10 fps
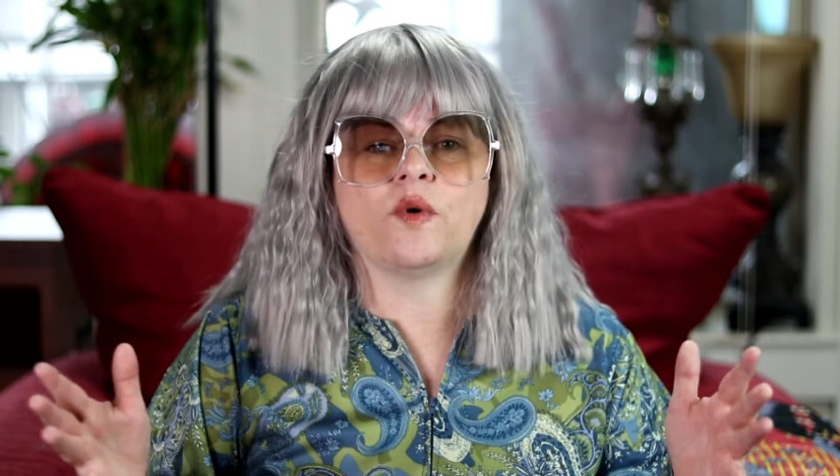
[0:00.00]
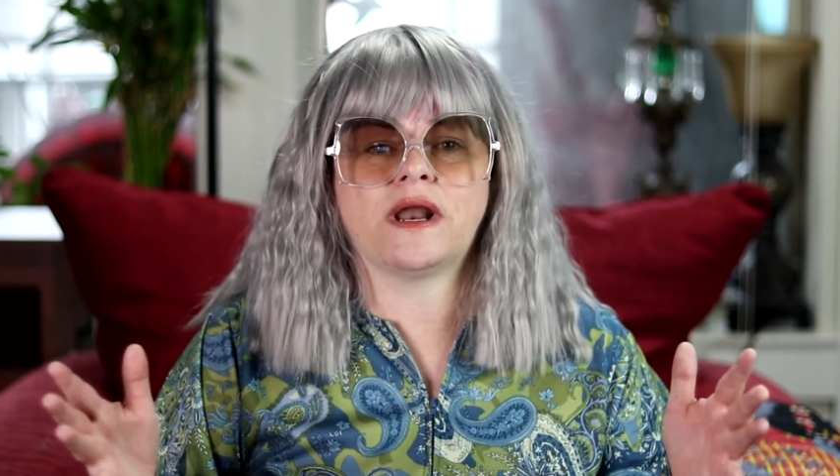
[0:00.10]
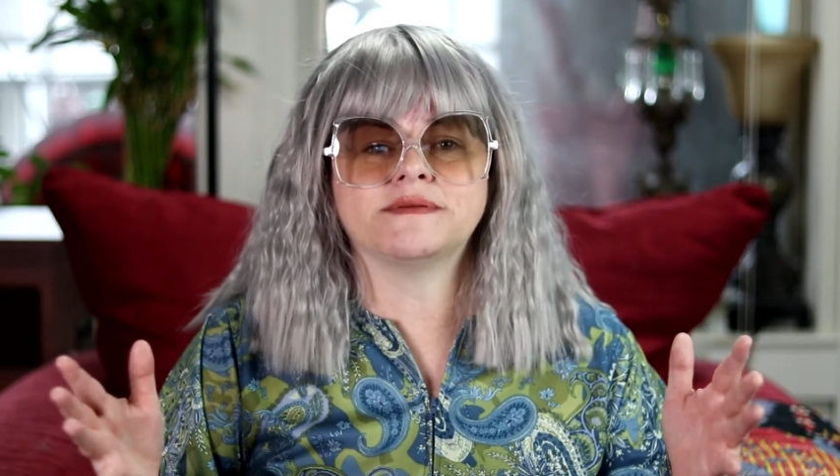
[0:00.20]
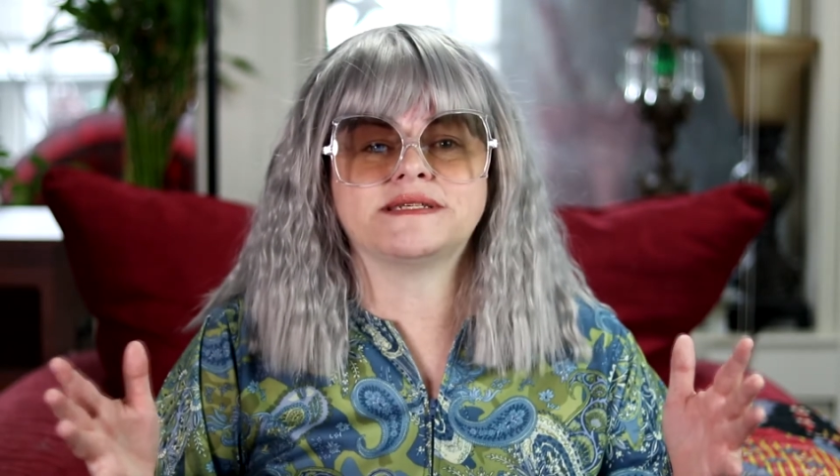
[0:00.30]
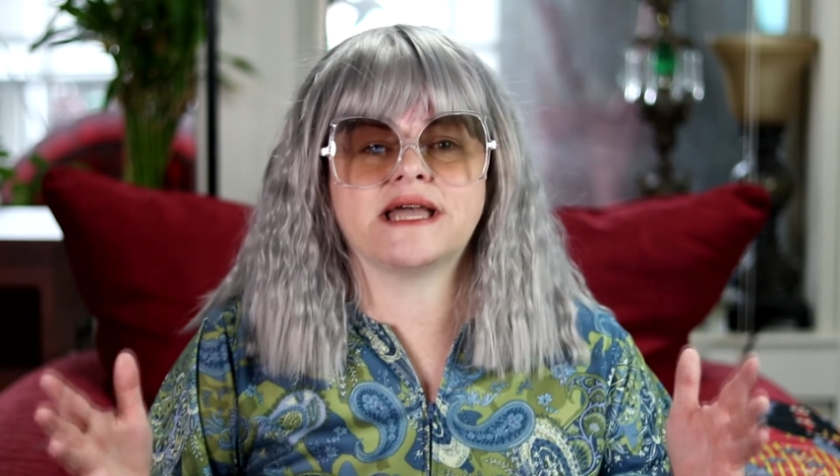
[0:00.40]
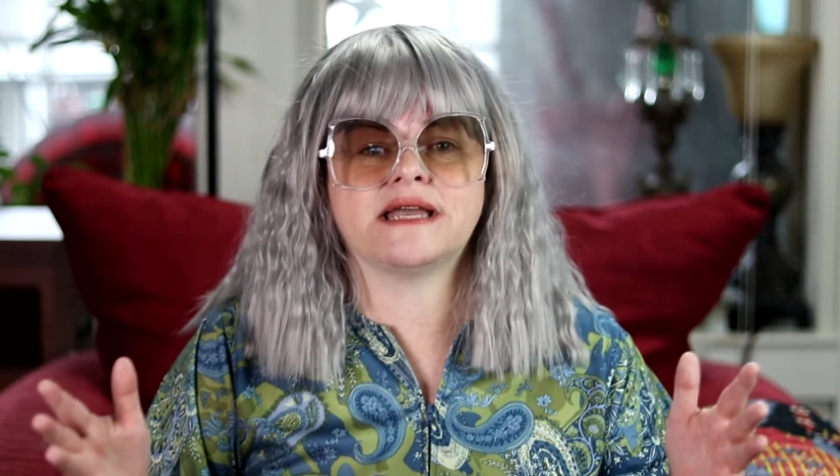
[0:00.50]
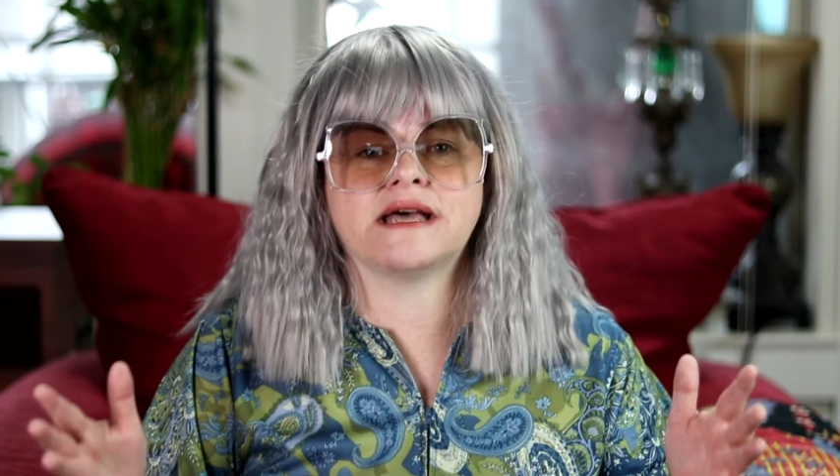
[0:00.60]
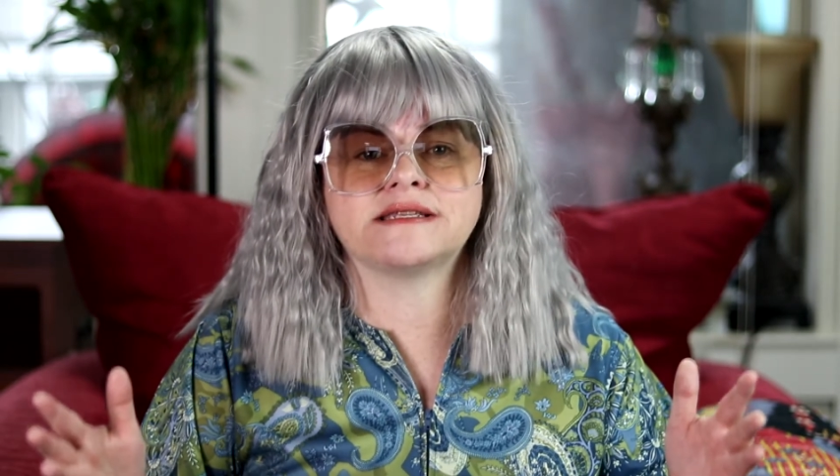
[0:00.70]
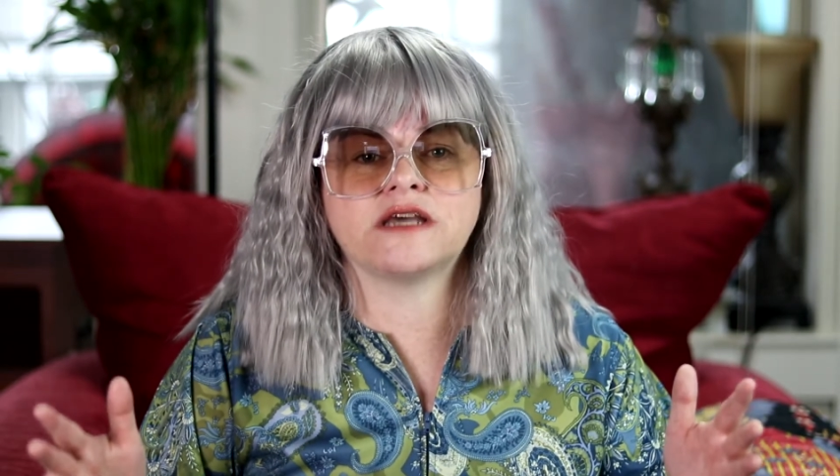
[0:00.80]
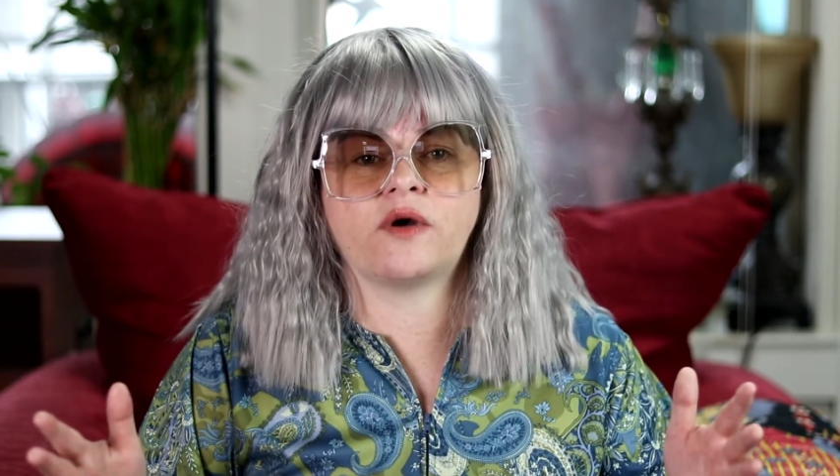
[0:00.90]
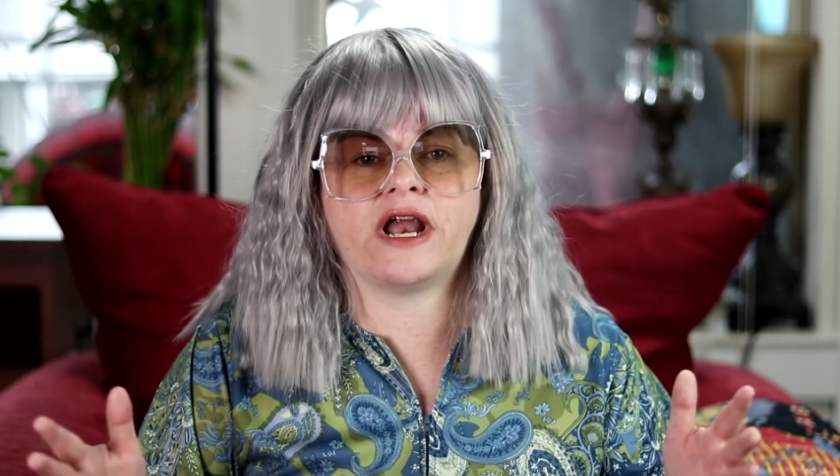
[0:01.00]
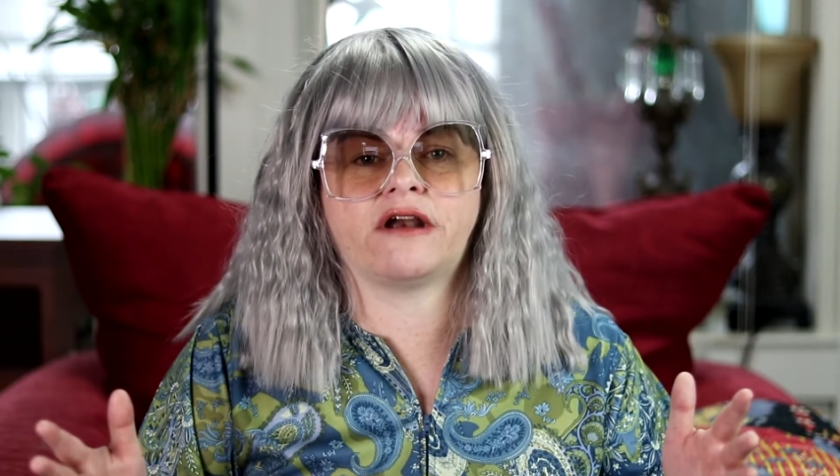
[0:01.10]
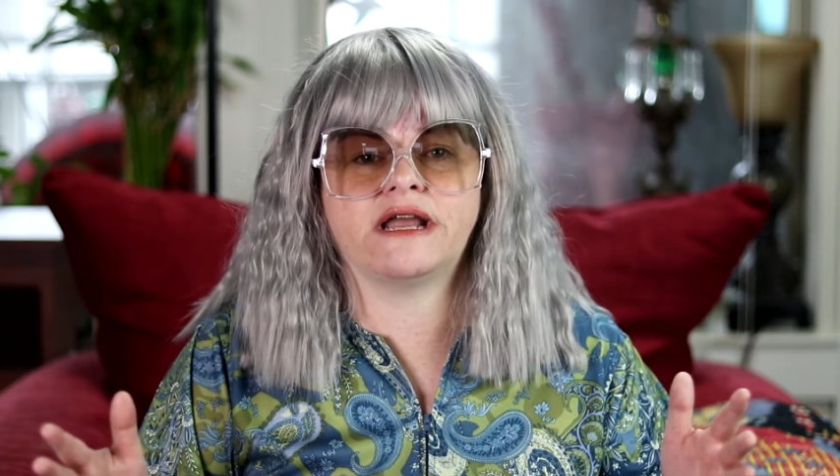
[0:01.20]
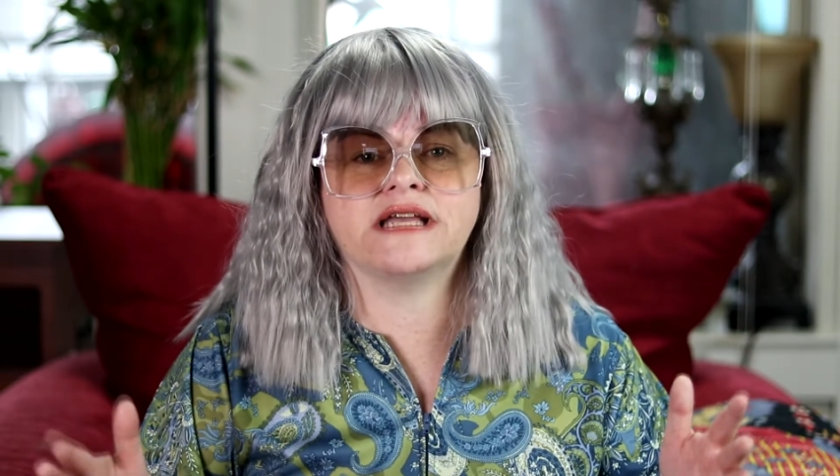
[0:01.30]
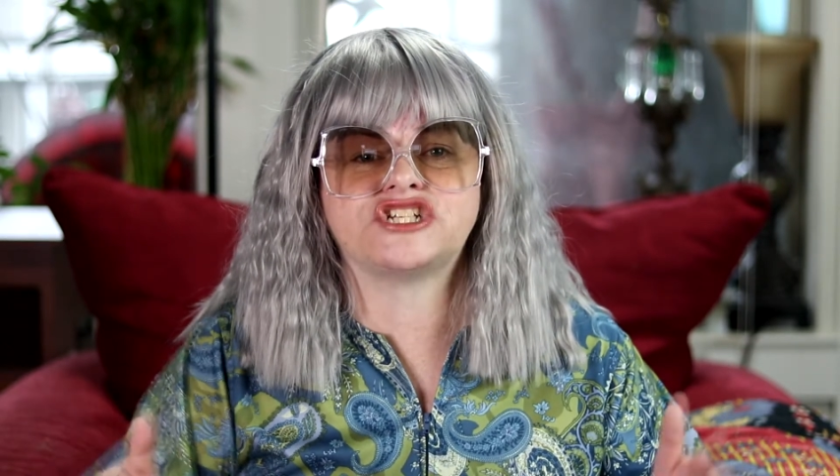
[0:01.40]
what I'm saying, Not So Hairy,